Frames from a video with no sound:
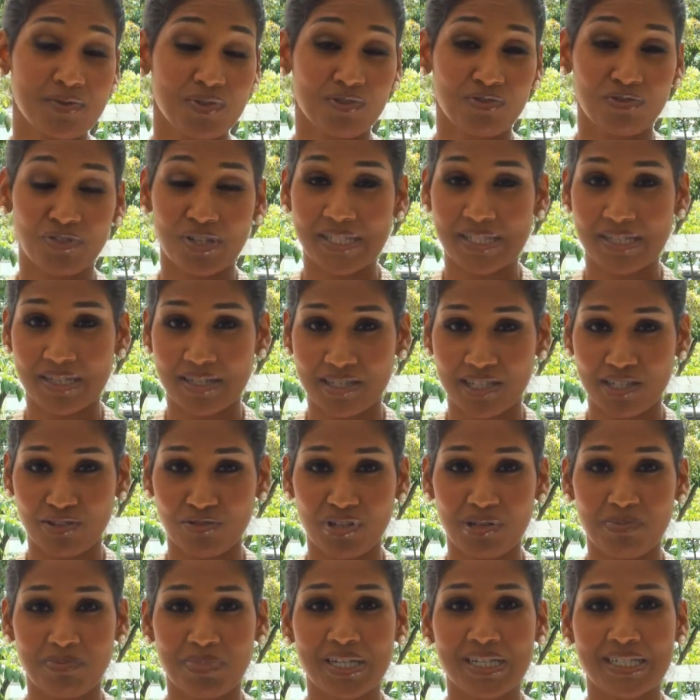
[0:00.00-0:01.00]
We've recently
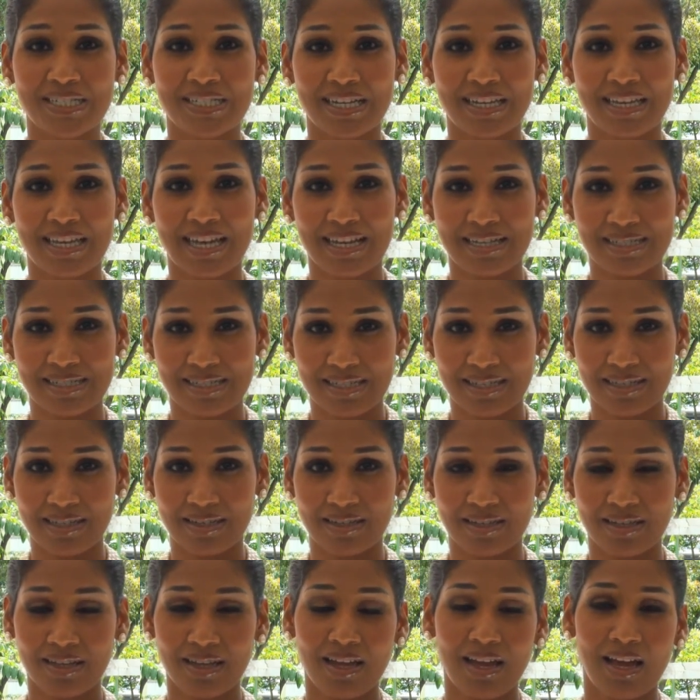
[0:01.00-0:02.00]
rebuilt a canteen
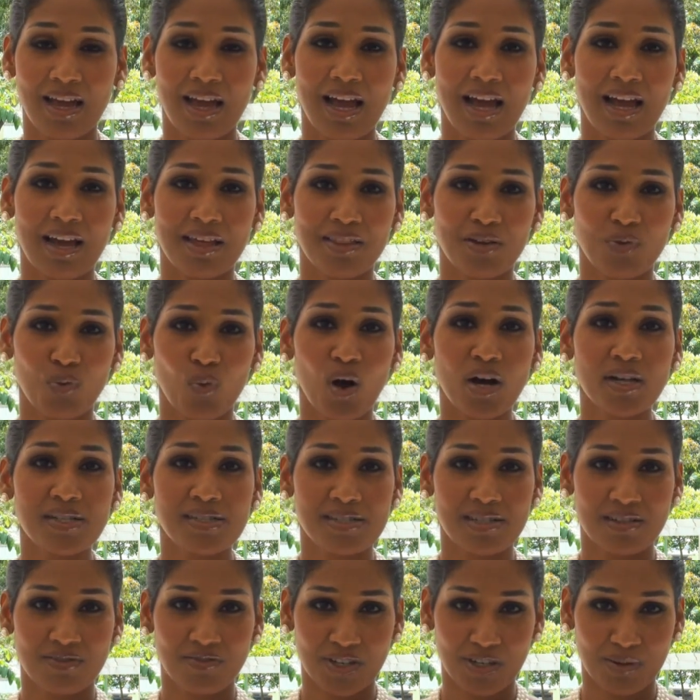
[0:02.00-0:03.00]
at the
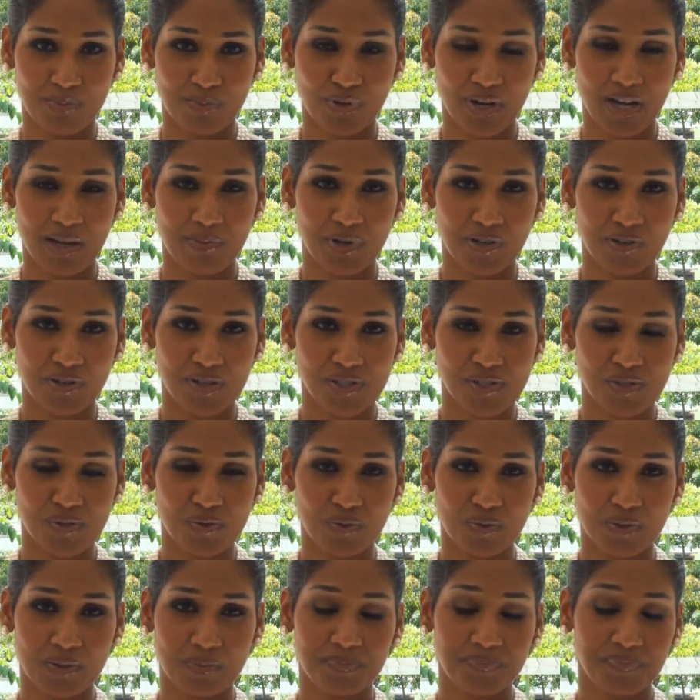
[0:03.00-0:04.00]
Watsonville Primary
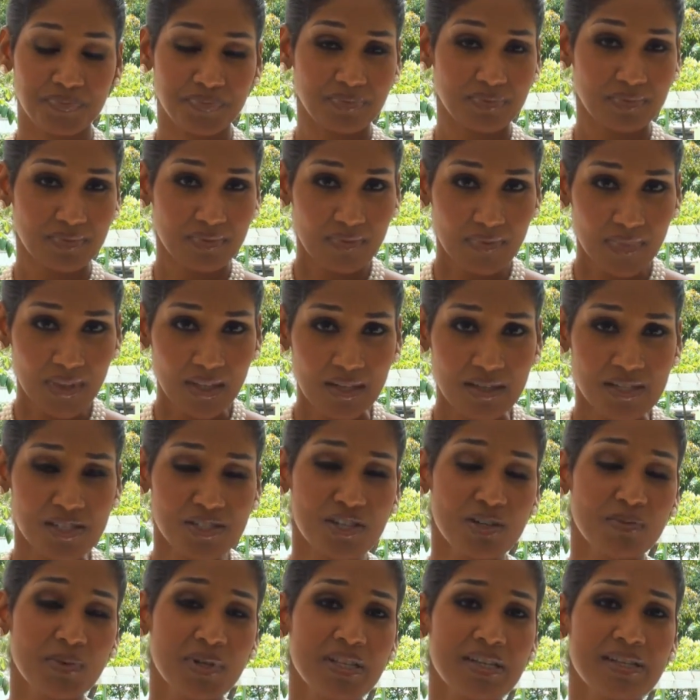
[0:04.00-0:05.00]
School.
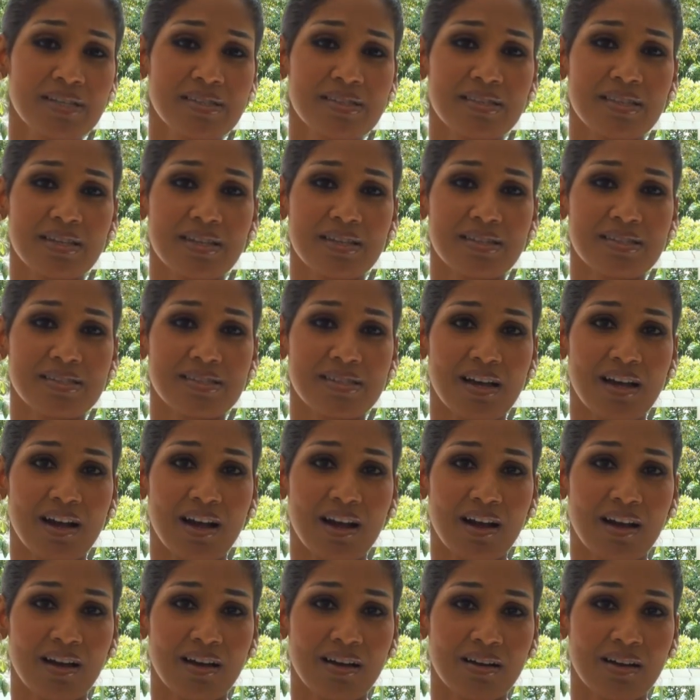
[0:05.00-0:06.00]
Some of these things
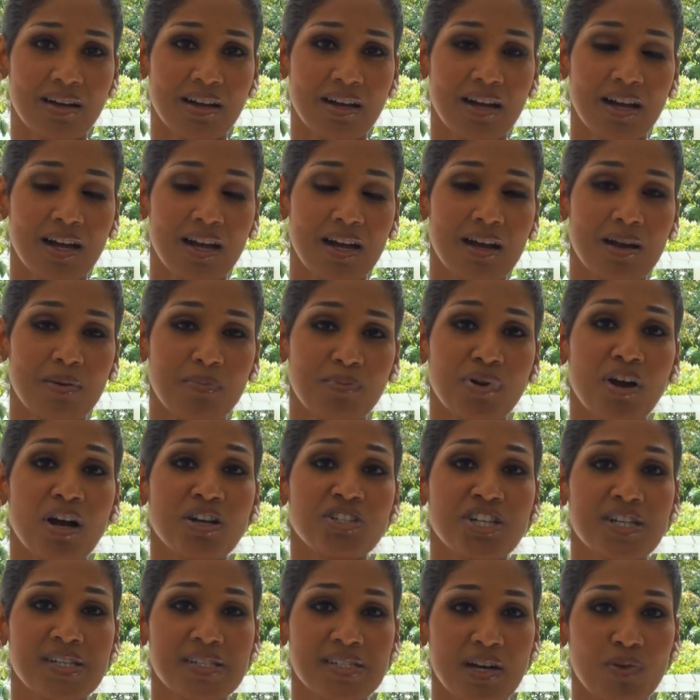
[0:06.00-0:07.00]
are
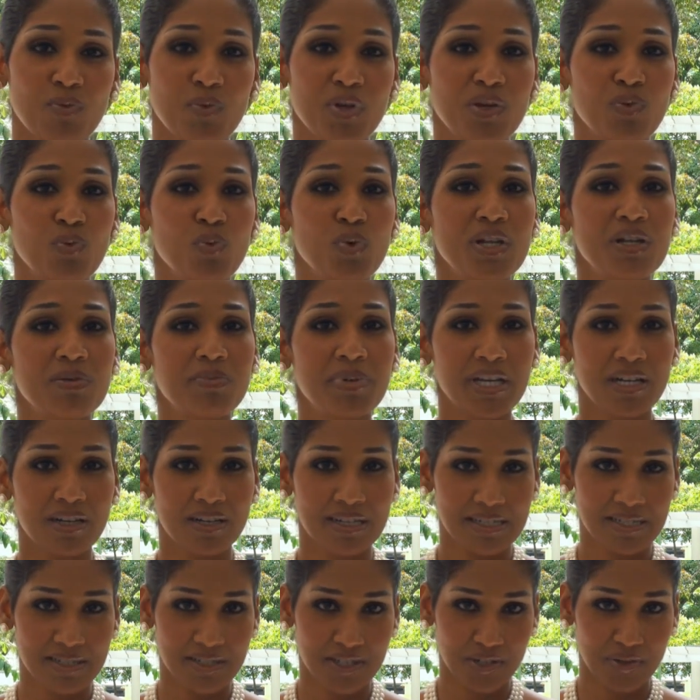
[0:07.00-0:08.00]
projects that we will be
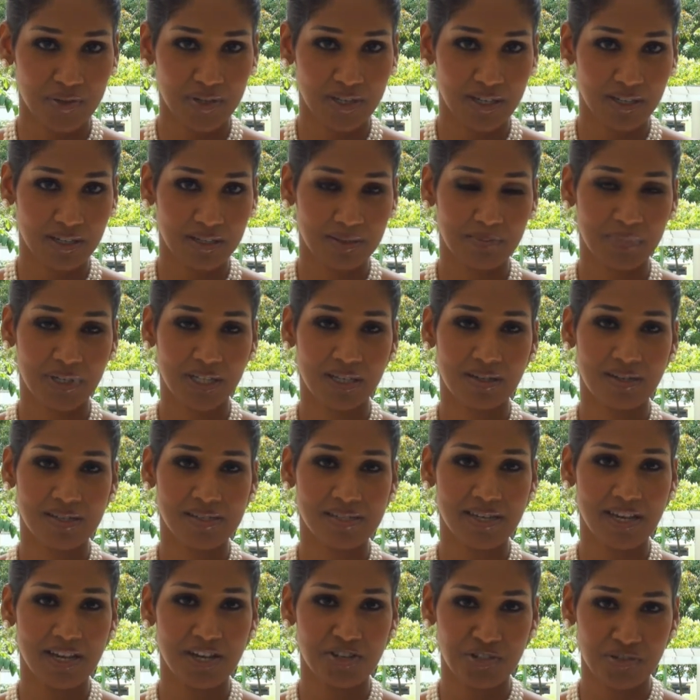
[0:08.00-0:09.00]
continuing
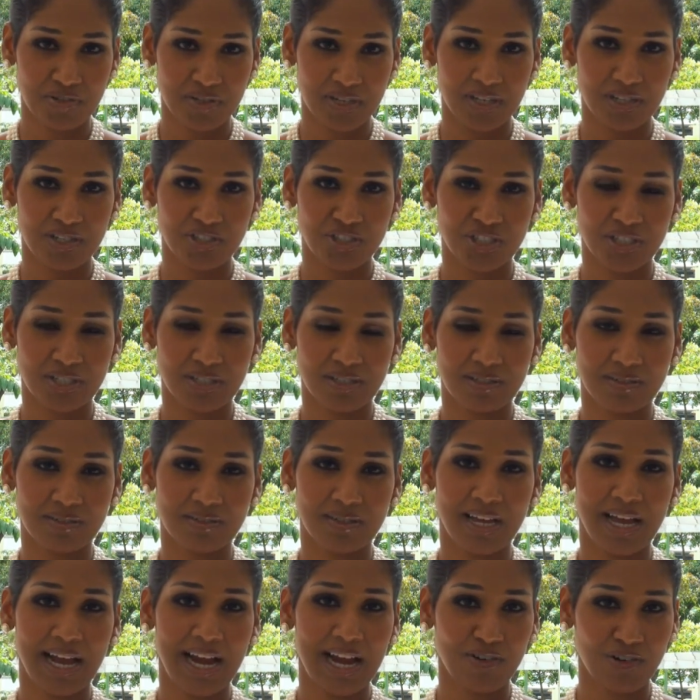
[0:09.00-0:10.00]
because education,
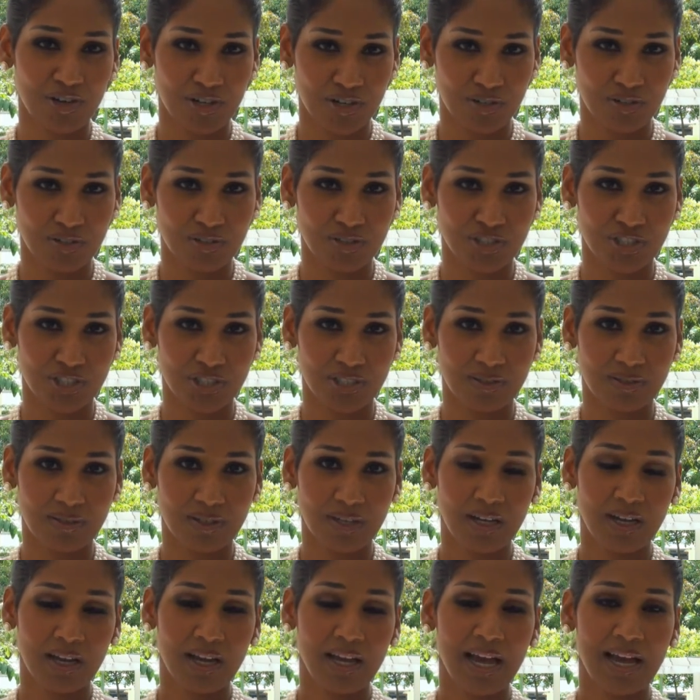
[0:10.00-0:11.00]
agriculture
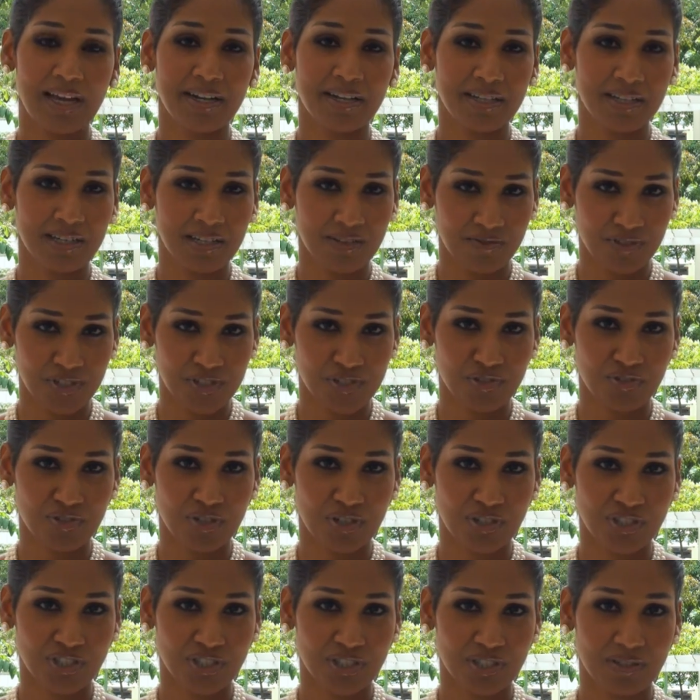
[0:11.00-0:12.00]
and
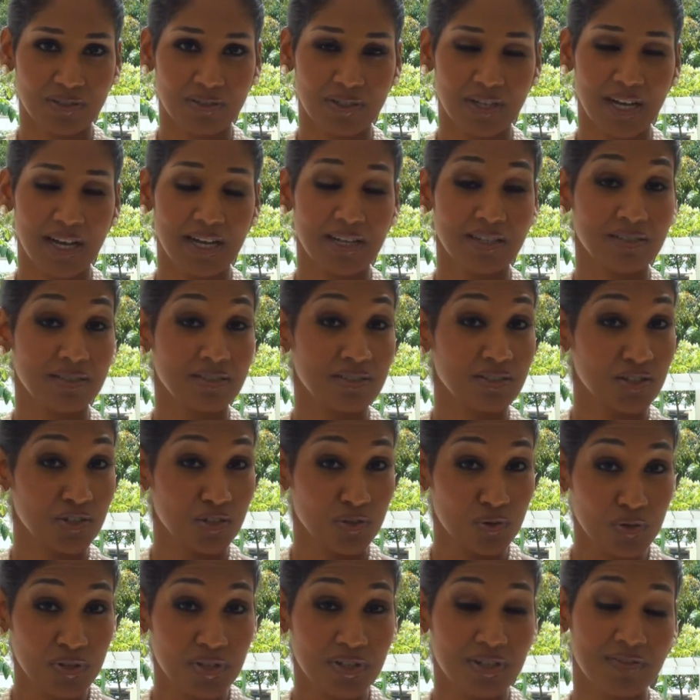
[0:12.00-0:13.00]
infrastructure and
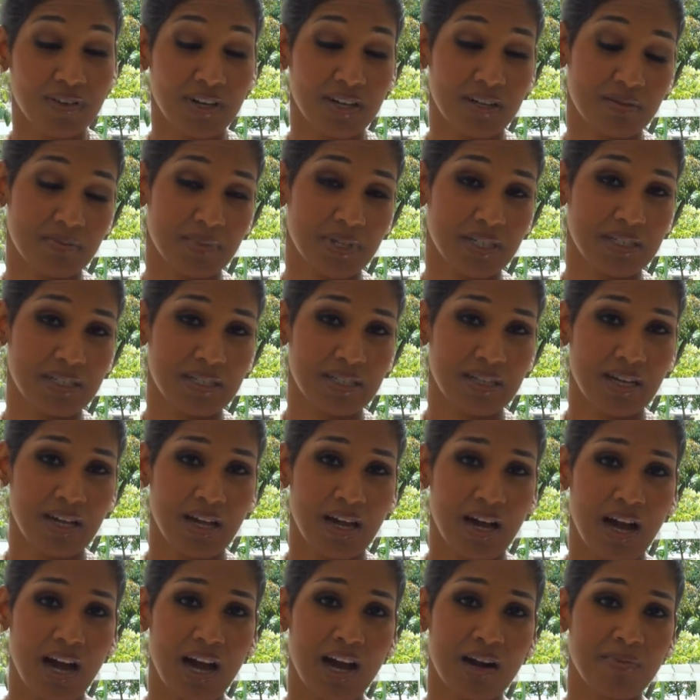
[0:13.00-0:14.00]
youth development
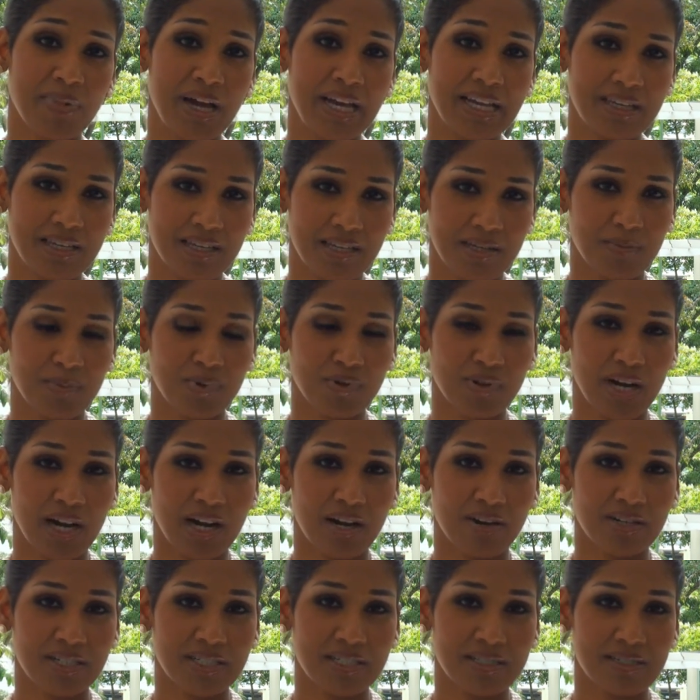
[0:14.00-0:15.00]
are my key
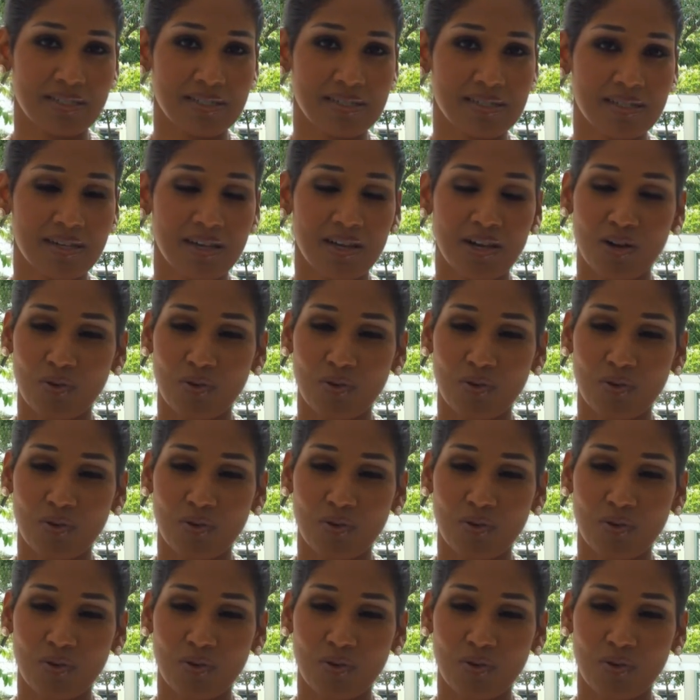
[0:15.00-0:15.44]
priorities.